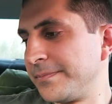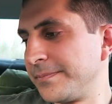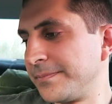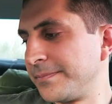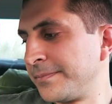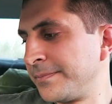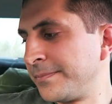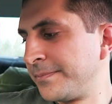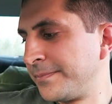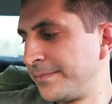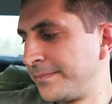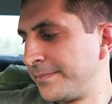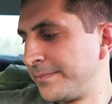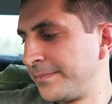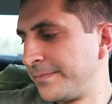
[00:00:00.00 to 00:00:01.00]
Mm-hmm.
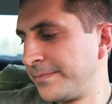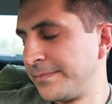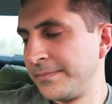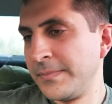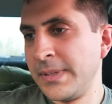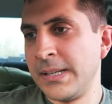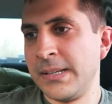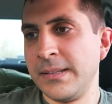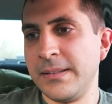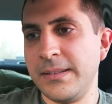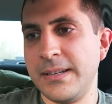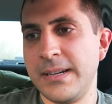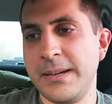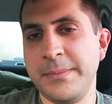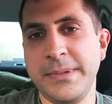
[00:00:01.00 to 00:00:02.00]

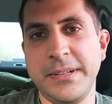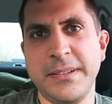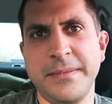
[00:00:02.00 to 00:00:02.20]
Yeah. That's I mean.